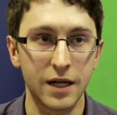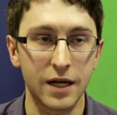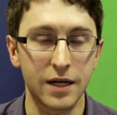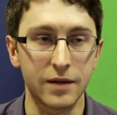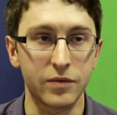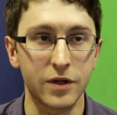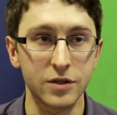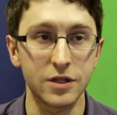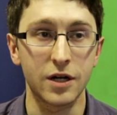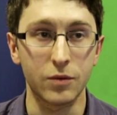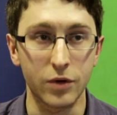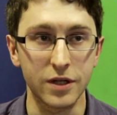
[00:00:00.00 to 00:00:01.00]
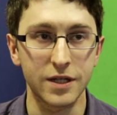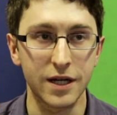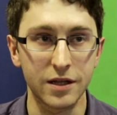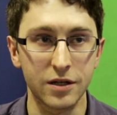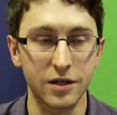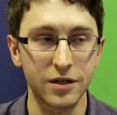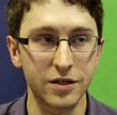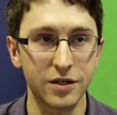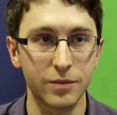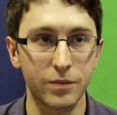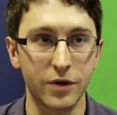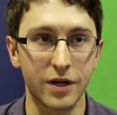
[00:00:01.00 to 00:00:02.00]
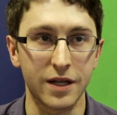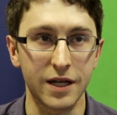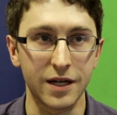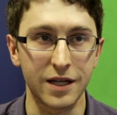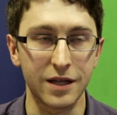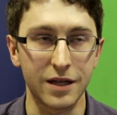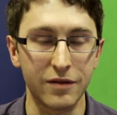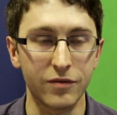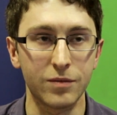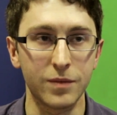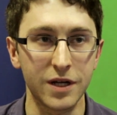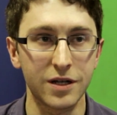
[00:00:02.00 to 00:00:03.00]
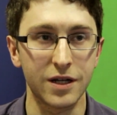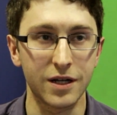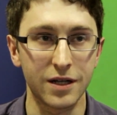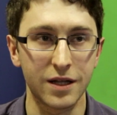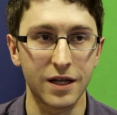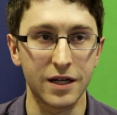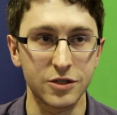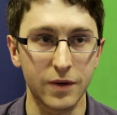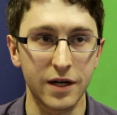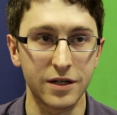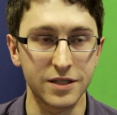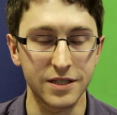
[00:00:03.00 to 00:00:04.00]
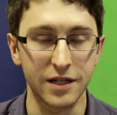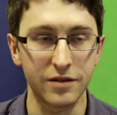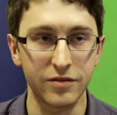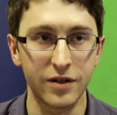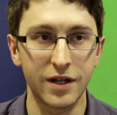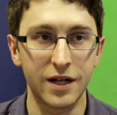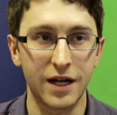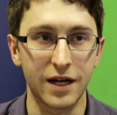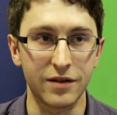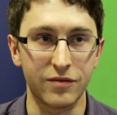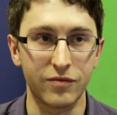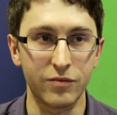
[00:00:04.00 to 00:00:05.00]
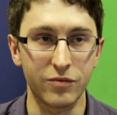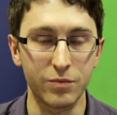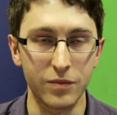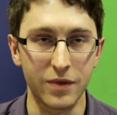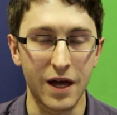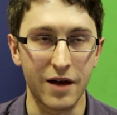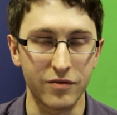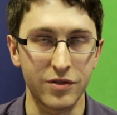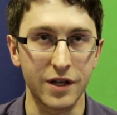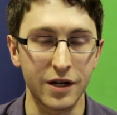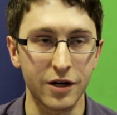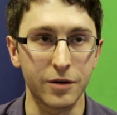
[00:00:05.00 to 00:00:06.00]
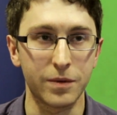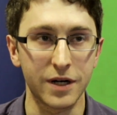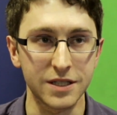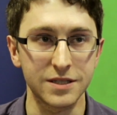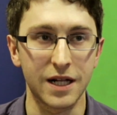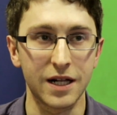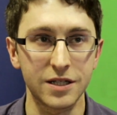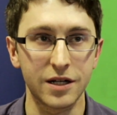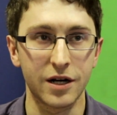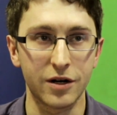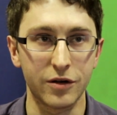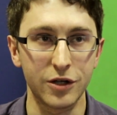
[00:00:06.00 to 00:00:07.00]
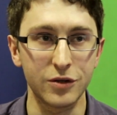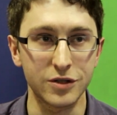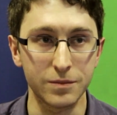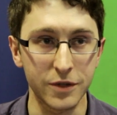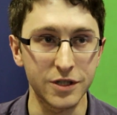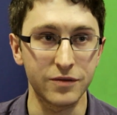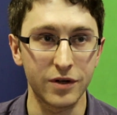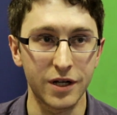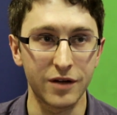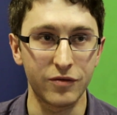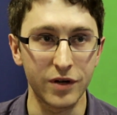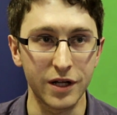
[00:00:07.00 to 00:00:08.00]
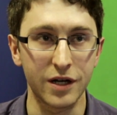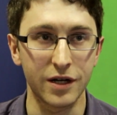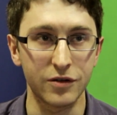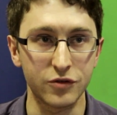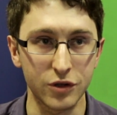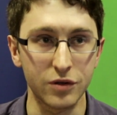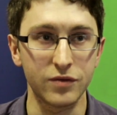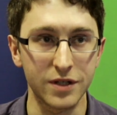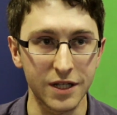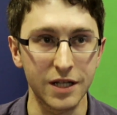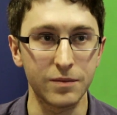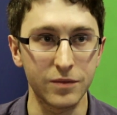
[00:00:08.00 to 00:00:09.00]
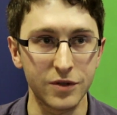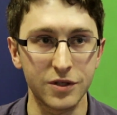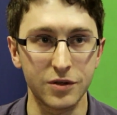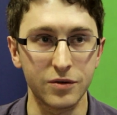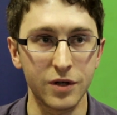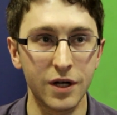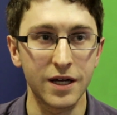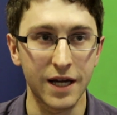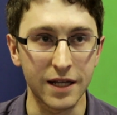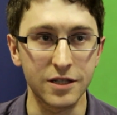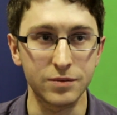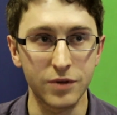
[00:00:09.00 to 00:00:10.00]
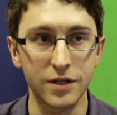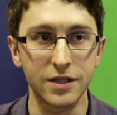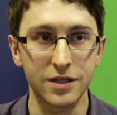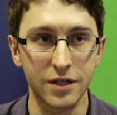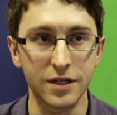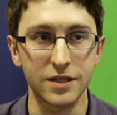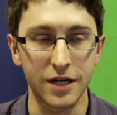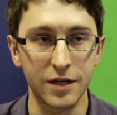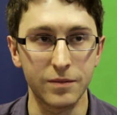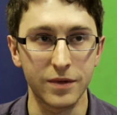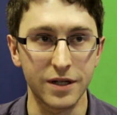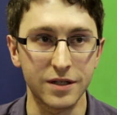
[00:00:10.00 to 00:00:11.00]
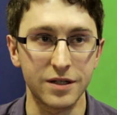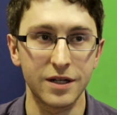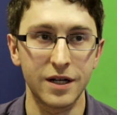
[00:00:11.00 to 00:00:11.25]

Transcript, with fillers: Uh, there was a lot of work to get done in it, but I think even meeting uh, Joanne herself and have, seeing her personality and her huge ambition for life really kind of drove the team to get this project done in time and